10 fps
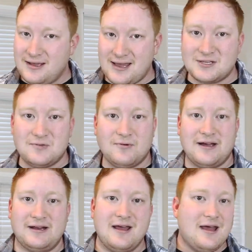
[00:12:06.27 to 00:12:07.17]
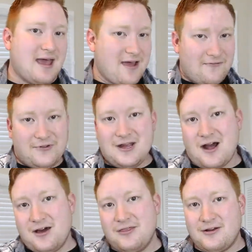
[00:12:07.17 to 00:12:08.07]
Guess what? Every
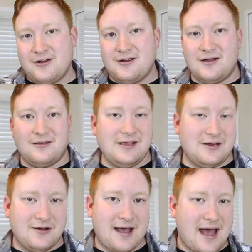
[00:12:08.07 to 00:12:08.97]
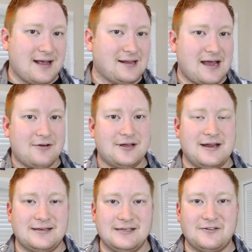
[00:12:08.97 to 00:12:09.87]
other, iCloud
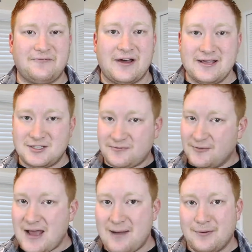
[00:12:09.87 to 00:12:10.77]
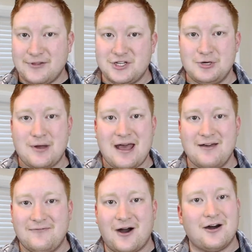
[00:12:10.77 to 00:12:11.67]
connected device from Apple that you
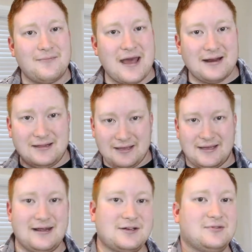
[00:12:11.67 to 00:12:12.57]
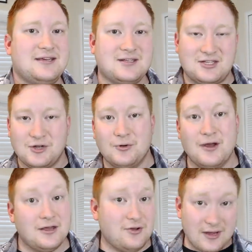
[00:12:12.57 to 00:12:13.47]
have automatically connect with these too.
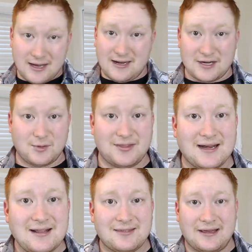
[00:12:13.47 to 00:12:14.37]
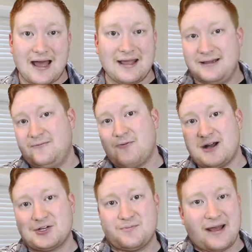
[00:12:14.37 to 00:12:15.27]
You can connect with anything. I can
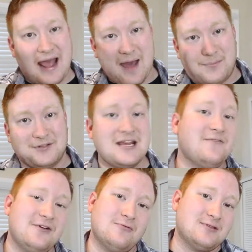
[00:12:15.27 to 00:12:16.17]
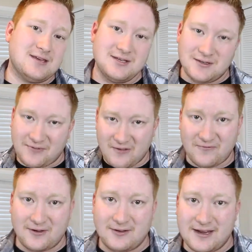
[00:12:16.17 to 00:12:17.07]
watch my Apple TV with these if I
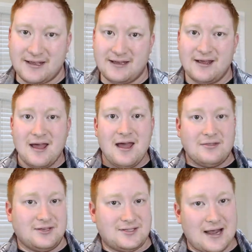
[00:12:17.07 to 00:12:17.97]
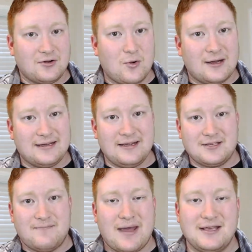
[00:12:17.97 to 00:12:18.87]
felt like it. The sound quality
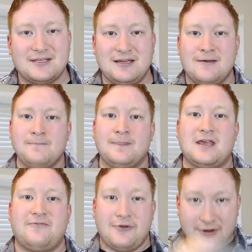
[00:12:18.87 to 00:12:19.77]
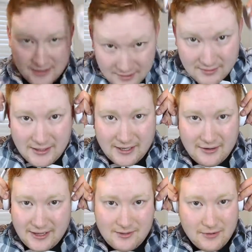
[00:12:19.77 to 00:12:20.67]
is amazing. If you're in
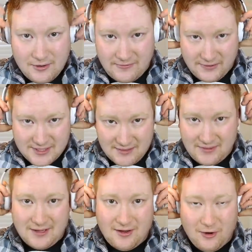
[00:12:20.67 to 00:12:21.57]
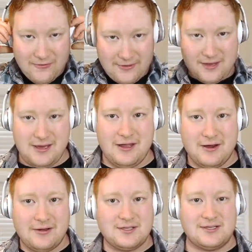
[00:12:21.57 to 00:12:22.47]
the mood for something over the
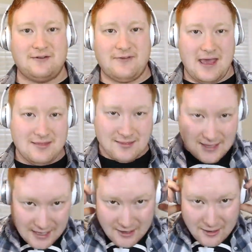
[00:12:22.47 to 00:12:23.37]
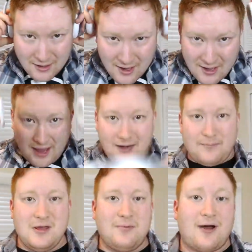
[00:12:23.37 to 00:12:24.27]
ear instead of in the ear, and
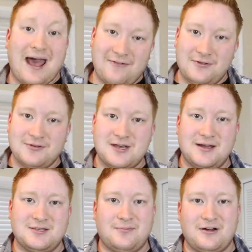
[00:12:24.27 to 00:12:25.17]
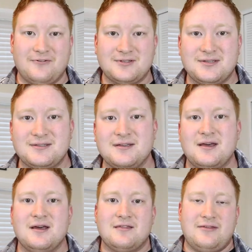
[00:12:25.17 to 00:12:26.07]
people have those kinds of preferences,
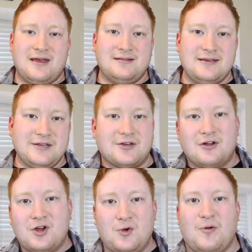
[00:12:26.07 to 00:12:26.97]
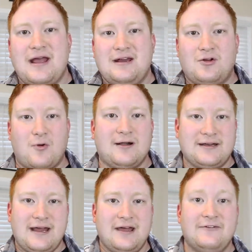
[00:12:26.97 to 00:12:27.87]
then these are great
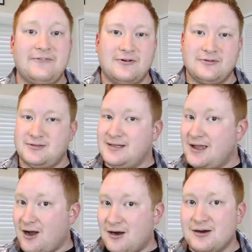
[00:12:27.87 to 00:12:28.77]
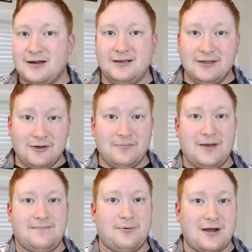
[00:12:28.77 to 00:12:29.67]
quality headphones. They are a little
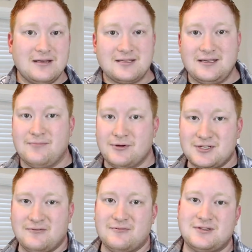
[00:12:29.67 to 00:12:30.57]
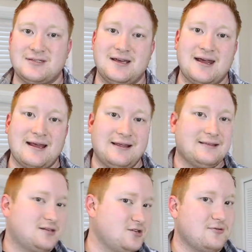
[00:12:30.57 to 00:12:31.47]
bit pricey. Most of them sit at
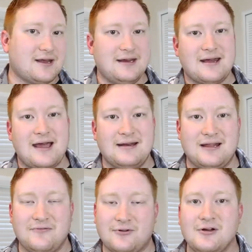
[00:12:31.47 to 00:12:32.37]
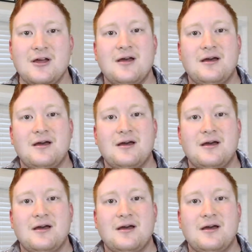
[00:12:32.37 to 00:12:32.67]
like the $299 level.